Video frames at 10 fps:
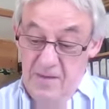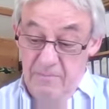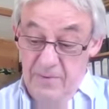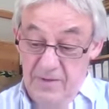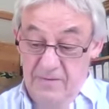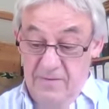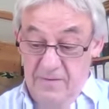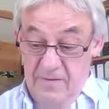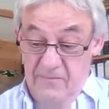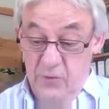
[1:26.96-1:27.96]
But
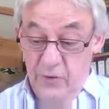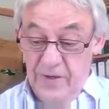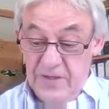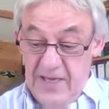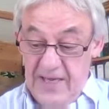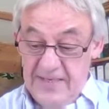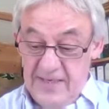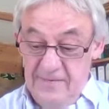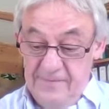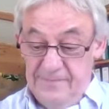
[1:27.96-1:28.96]
4 years
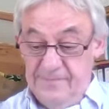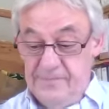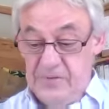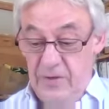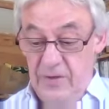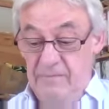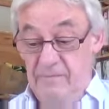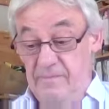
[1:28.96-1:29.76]
later, in